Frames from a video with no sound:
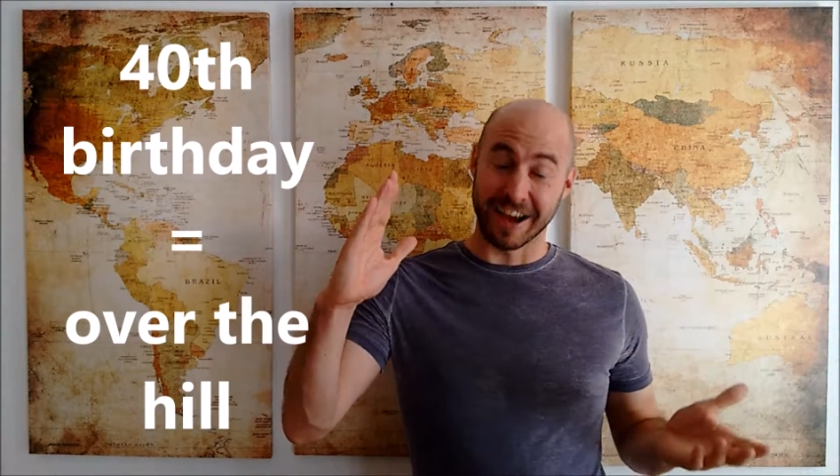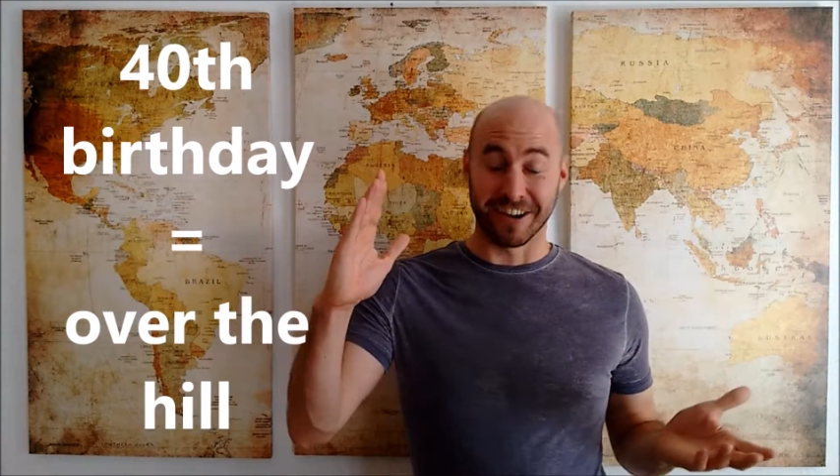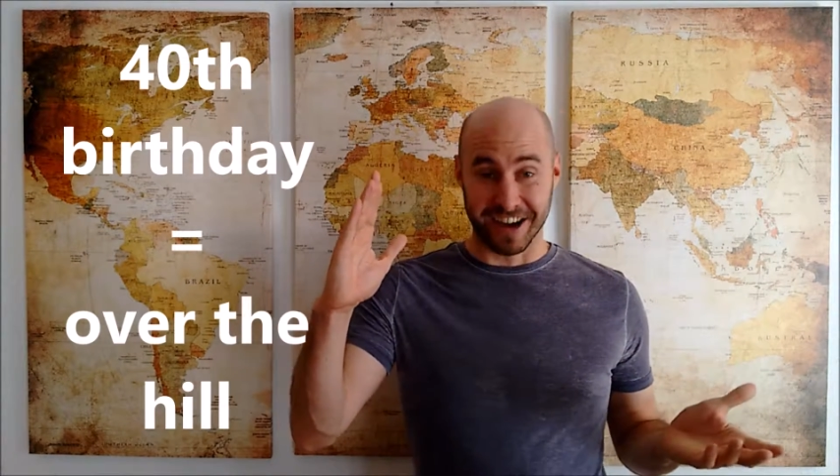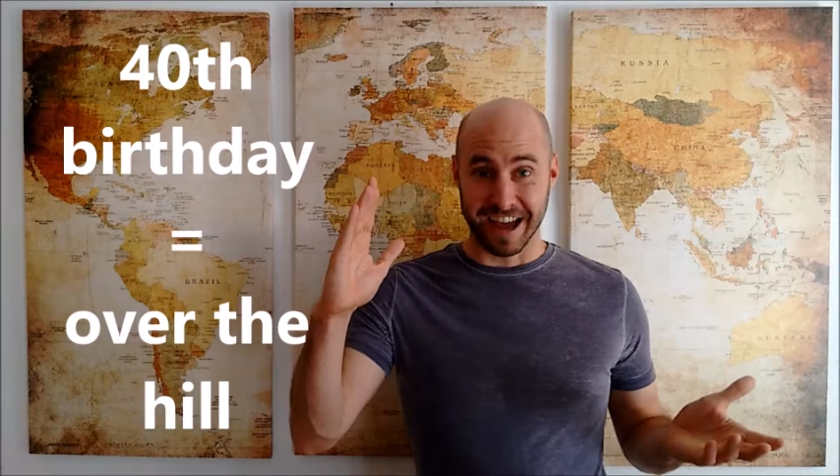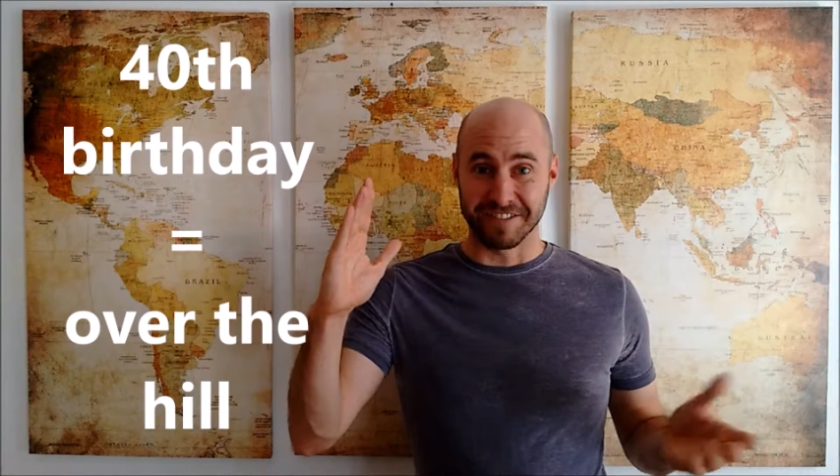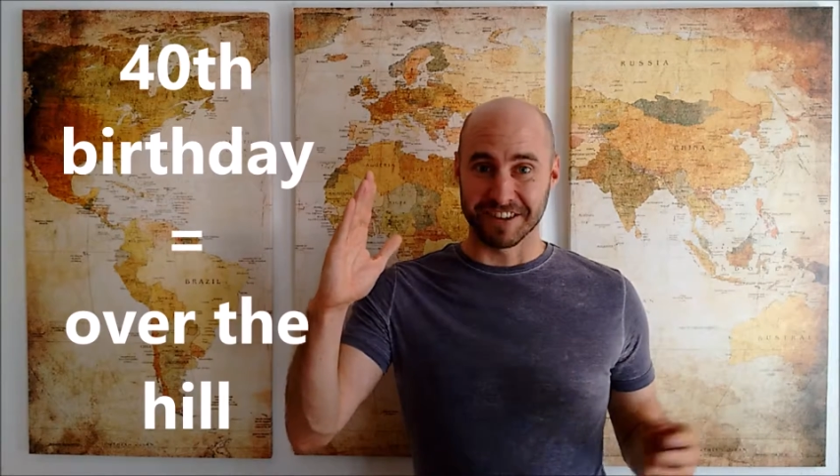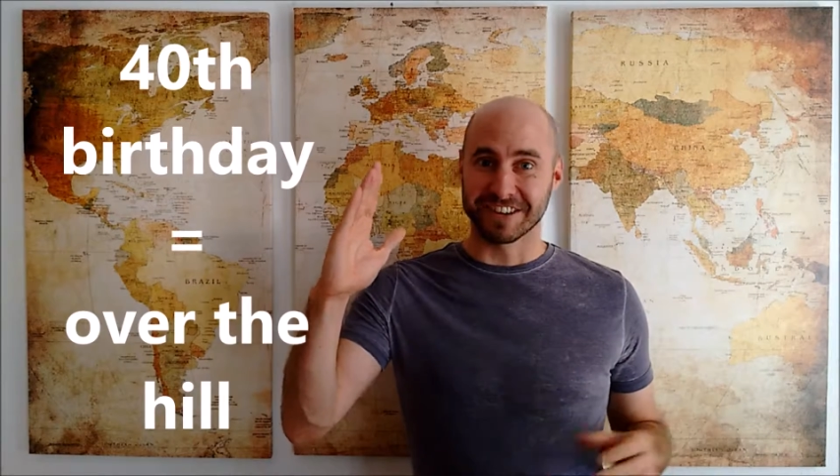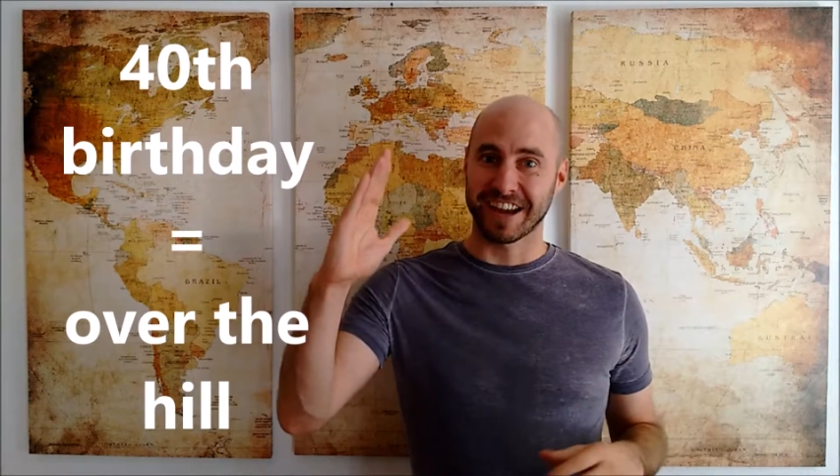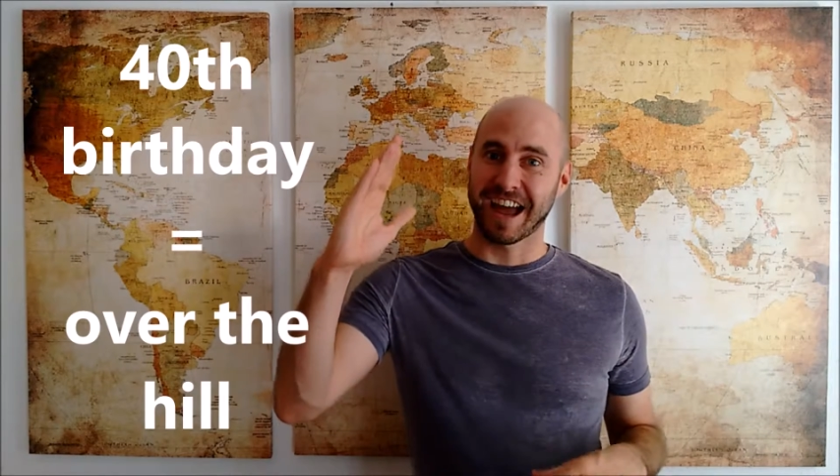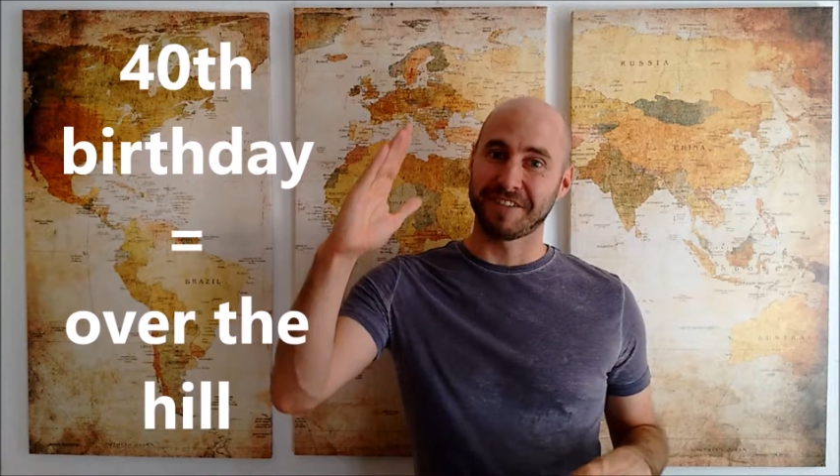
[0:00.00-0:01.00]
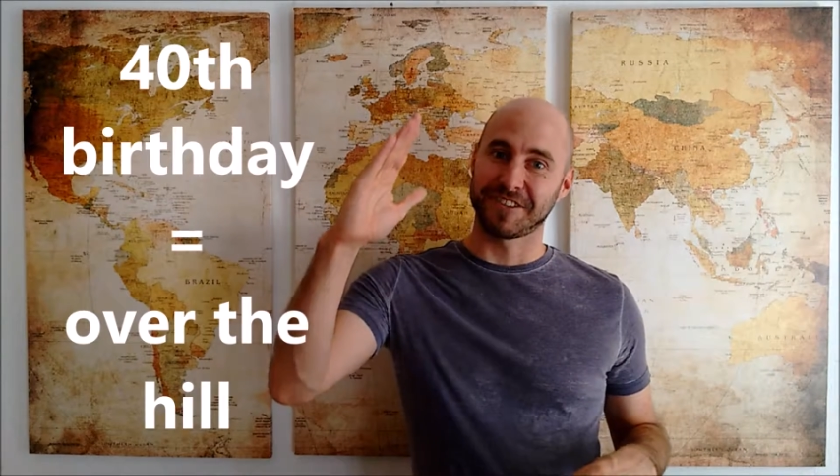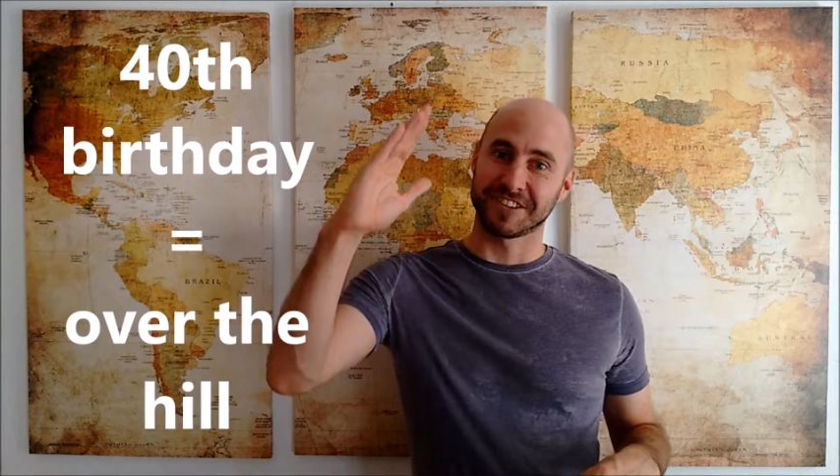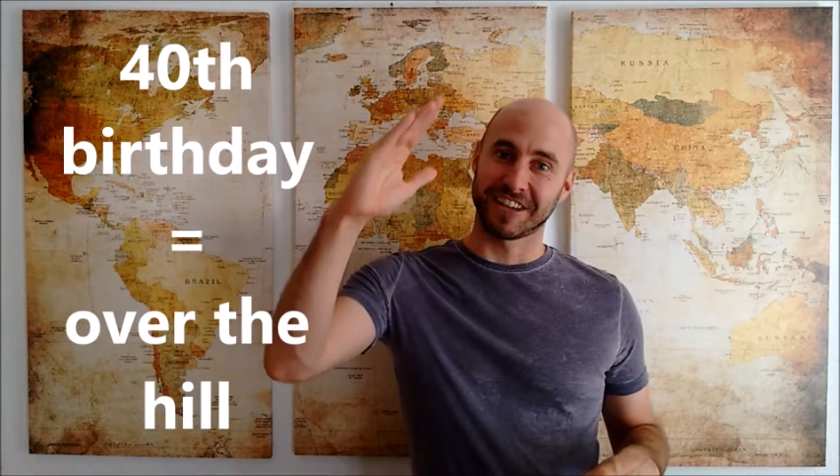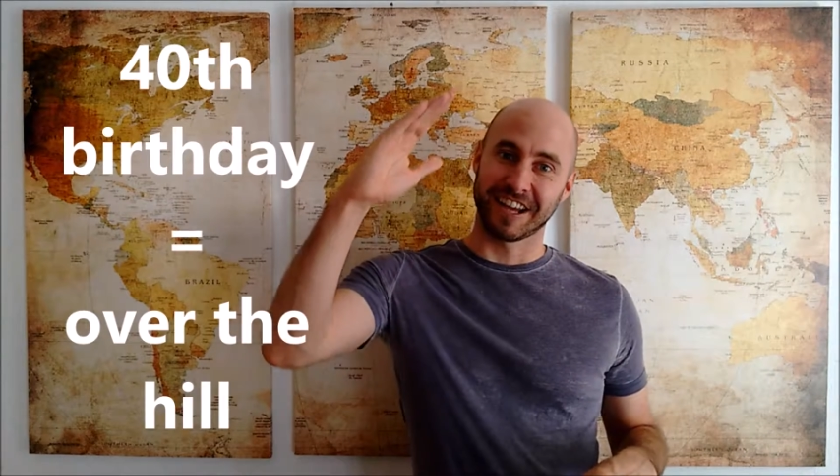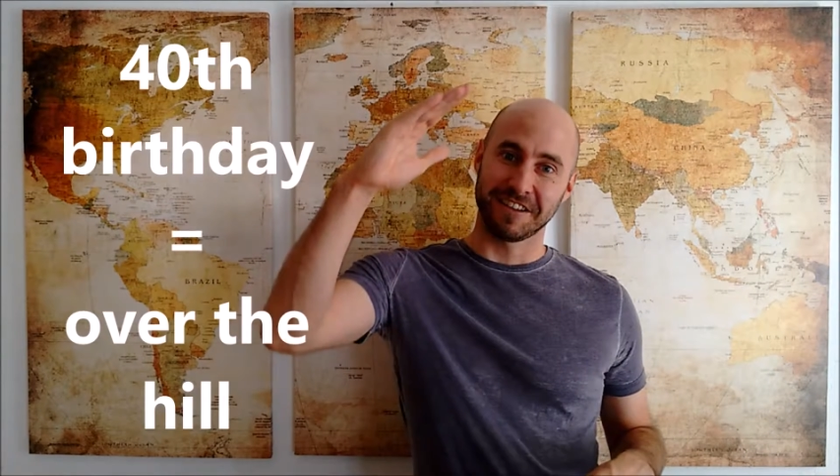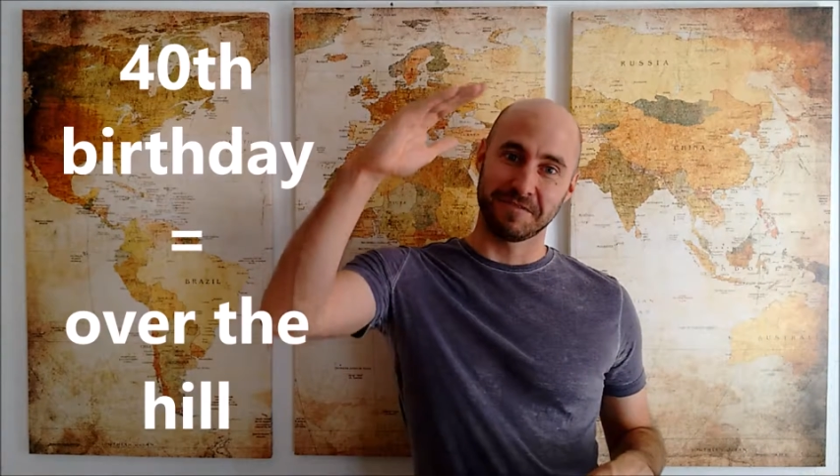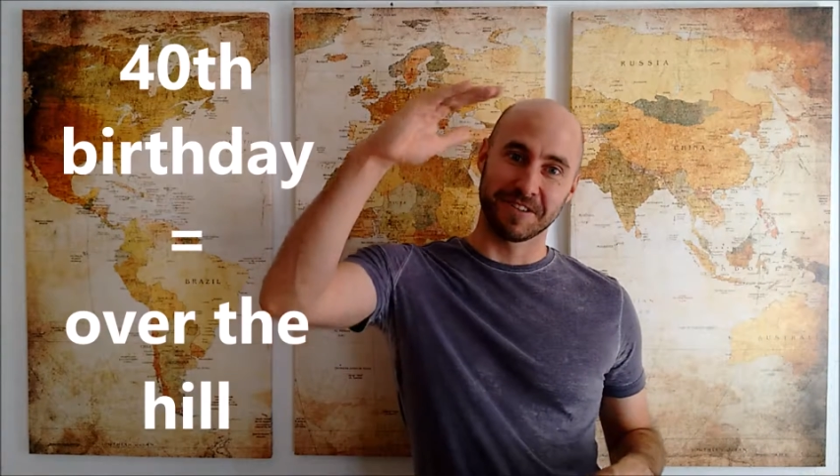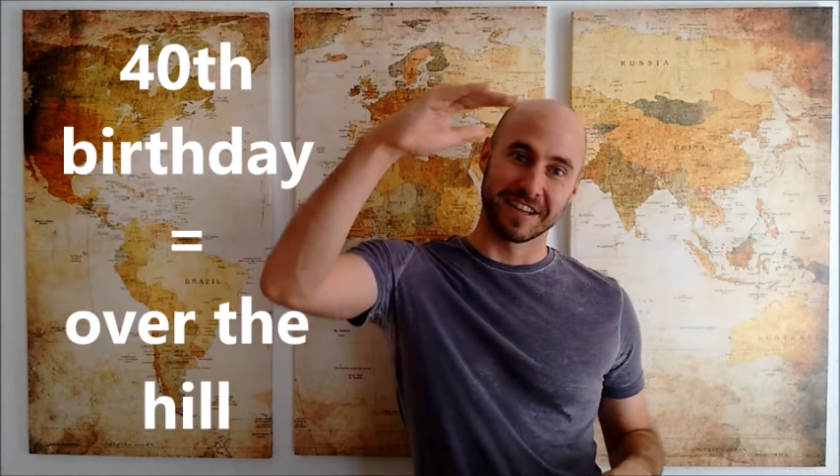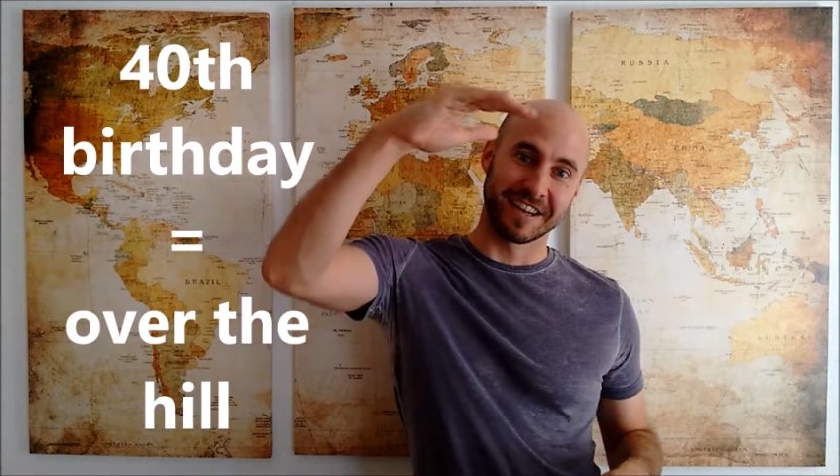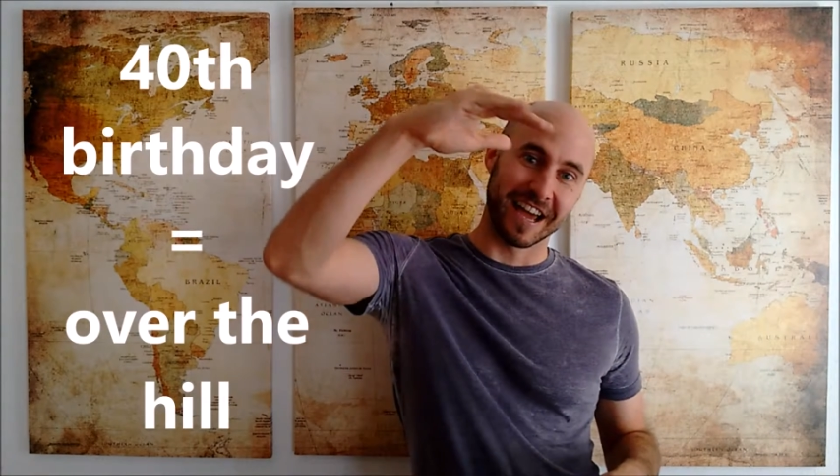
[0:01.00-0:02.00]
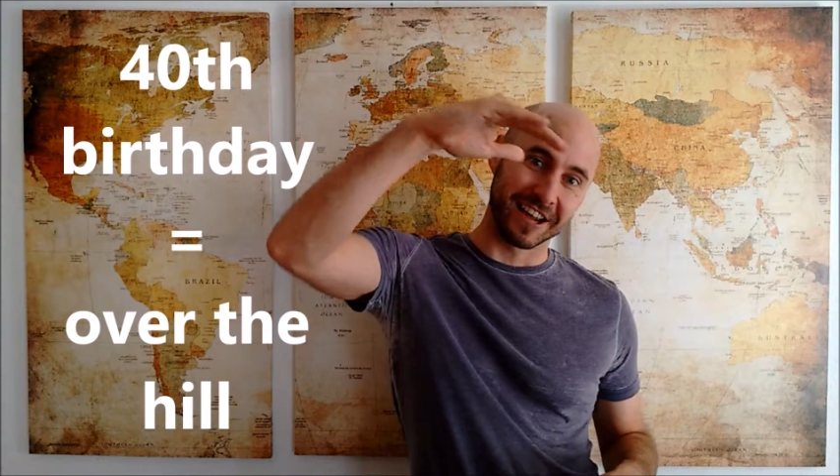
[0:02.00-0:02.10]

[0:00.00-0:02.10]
on average, half your life, and